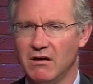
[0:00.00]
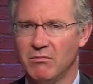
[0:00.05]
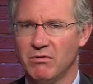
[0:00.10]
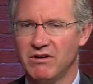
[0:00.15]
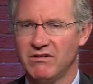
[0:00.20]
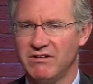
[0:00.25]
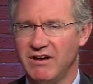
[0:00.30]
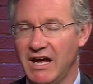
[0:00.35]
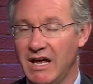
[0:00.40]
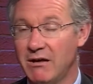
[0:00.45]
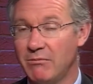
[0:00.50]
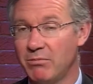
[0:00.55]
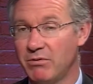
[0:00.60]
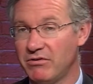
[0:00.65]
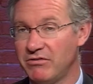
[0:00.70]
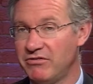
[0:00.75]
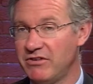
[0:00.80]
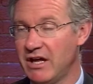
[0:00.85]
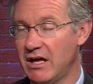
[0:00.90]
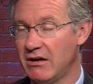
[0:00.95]
But
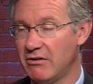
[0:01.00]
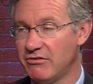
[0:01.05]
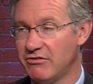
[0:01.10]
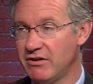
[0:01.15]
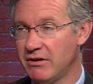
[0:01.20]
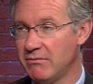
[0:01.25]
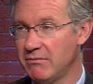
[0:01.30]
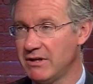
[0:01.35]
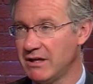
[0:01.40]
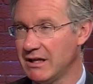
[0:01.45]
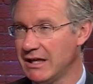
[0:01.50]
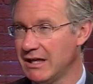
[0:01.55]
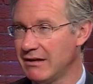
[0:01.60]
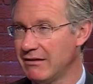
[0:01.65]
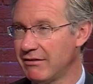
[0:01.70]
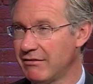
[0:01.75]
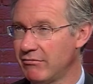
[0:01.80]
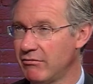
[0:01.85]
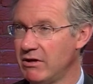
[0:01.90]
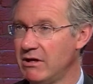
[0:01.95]
10% or something
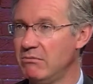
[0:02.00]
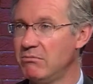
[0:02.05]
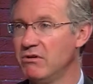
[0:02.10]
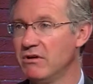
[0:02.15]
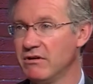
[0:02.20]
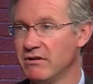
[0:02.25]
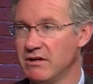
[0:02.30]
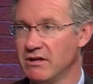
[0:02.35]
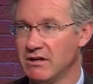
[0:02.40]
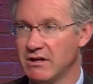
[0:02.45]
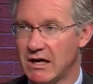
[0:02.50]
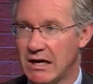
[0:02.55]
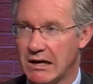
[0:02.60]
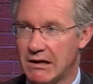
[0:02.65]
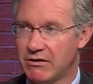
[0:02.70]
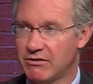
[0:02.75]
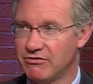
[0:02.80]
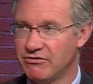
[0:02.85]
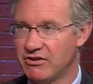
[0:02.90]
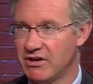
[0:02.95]
like $3 billion
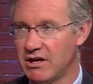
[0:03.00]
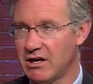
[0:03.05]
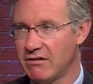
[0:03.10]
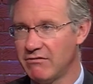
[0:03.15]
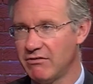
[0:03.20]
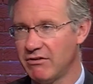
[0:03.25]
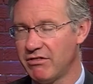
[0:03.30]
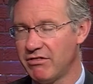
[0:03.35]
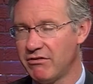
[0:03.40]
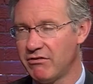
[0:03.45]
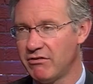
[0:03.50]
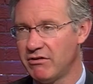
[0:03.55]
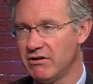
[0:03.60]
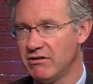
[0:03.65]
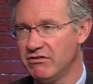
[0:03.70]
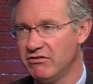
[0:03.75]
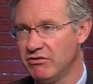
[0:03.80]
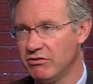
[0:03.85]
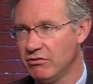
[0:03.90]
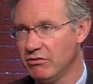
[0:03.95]
out of a
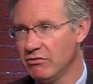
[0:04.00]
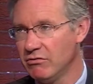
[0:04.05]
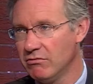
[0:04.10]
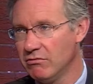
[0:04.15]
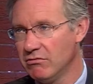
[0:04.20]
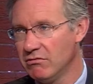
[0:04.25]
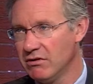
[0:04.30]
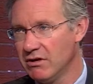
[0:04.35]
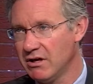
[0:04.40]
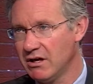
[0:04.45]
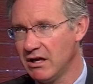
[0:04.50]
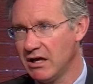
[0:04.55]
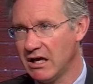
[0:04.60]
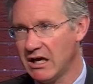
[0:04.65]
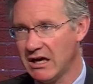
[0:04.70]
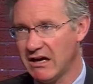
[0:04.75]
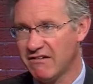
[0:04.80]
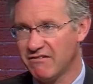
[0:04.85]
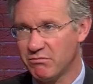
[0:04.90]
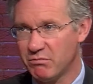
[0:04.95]

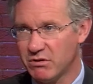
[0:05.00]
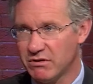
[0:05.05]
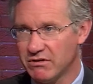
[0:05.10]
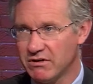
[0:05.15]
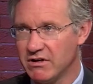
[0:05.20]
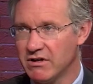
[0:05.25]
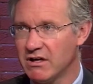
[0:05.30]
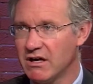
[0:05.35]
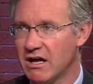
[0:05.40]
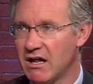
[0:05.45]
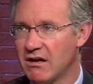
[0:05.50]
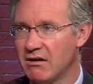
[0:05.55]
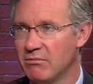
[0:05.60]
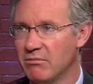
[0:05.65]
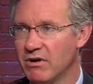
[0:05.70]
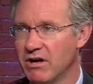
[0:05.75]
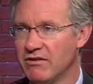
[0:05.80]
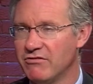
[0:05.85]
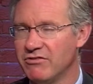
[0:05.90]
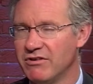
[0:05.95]
$32.5 billion
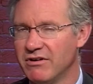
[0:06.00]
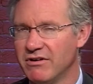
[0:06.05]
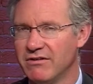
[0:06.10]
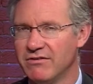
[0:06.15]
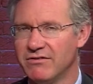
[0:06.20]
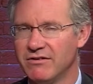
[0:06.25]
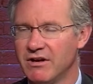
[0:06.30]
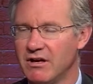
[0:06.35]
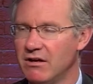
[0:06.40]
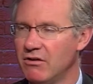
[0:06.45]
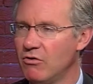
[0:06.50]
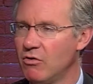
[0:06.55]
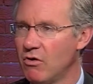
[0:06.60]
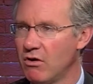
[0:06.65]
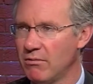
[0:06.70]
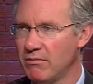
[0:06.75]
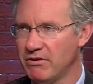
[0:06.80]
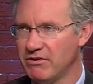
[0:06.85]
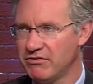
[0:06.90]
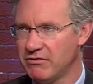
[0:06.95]
budget is an
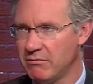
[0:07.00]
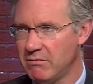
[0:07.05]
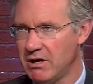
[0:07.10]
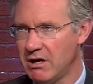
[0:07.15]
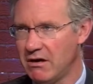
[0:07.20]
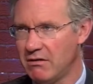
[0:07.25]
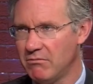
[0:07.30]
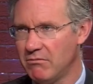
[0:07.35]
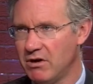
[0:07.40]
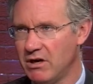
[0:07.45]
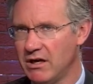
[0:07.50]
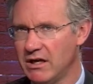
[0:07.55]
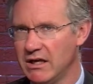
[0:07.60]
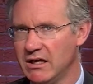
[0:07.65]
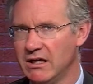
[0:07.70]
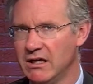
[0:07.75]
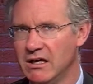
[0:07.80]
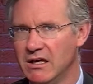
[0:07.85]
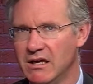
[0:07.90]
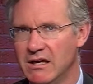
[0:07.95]
enormous amount of
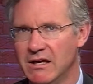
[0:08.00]
money.